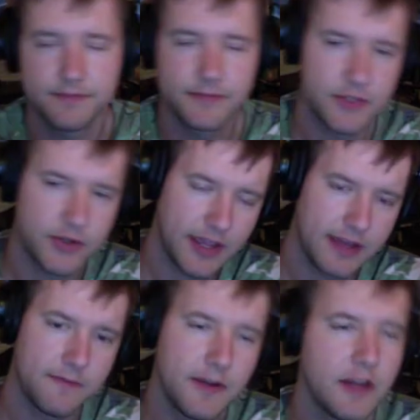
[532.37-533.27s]
So
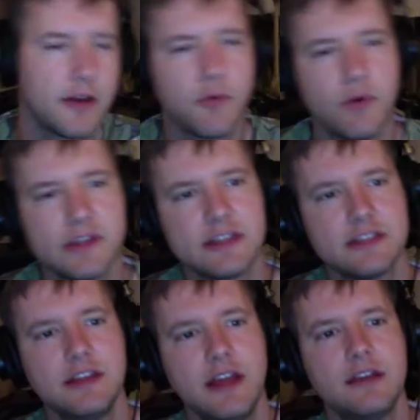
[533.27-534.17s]
again, video number
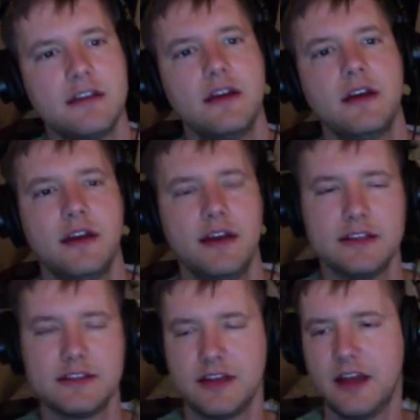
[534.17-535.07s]
168,
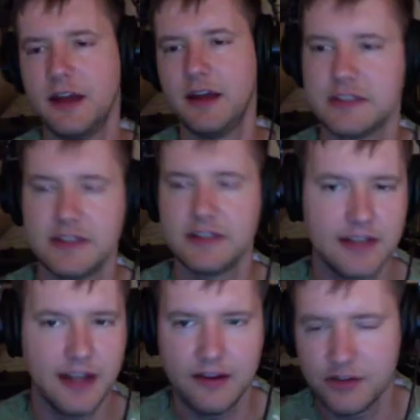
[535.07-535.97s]
it's time to sit
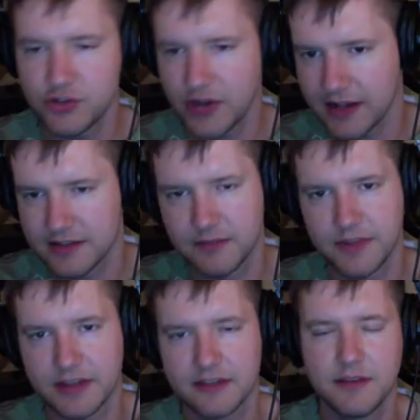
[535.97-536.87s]
down and track
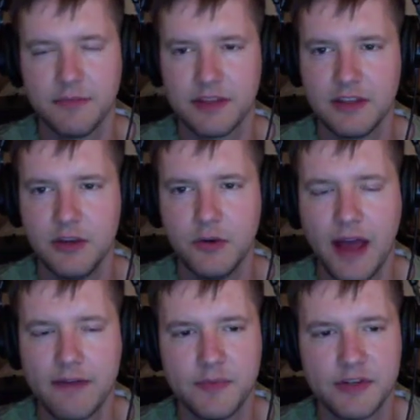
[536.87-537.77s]
something that you
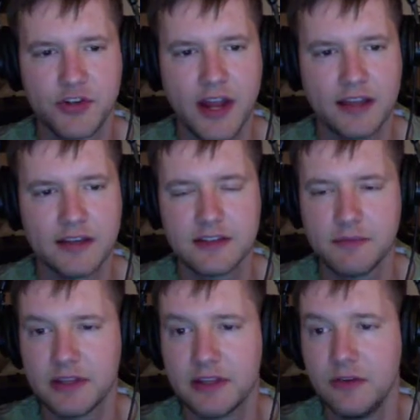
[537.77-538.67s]
haven't been tracking,
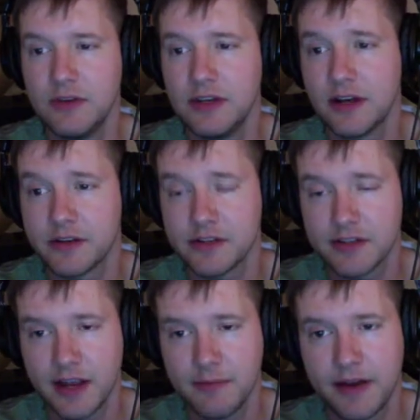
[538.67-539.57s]
something that you need to
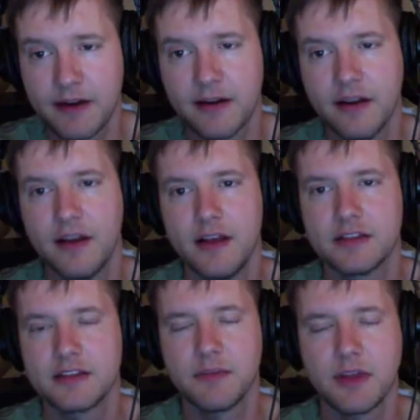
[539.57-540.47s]
understand better,
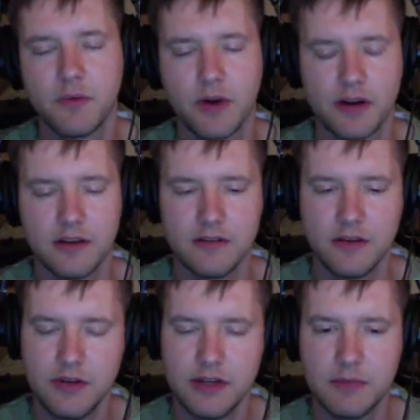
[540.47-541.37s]
something where
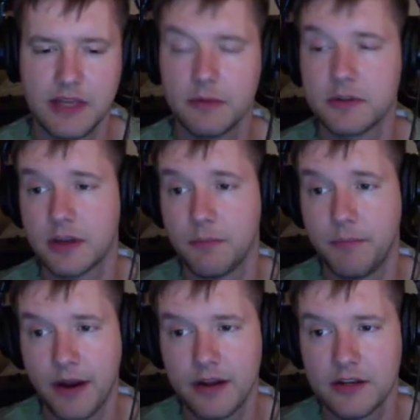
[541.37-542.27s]
you need to be able to
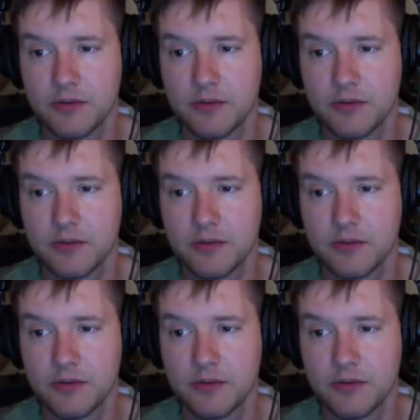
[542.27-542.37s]
compare it to